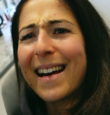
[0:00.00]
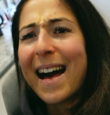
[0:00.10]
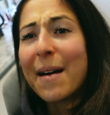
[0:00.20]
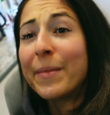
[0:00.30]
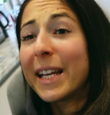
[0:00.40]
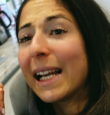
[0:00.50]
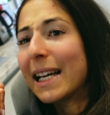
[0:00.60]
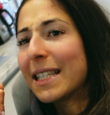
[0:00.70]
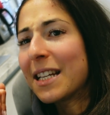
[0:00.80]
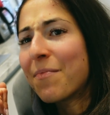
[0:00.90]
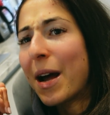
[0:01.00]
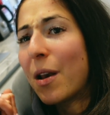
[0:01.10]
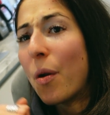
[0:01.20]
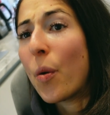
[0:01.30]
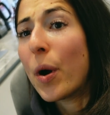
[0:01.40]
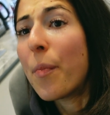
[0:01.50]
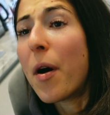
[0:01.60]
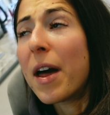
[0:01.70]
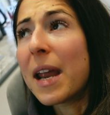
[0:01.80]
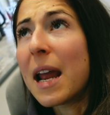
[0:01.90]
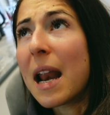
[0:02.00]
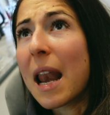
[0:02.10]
I'm neglecting my lower body.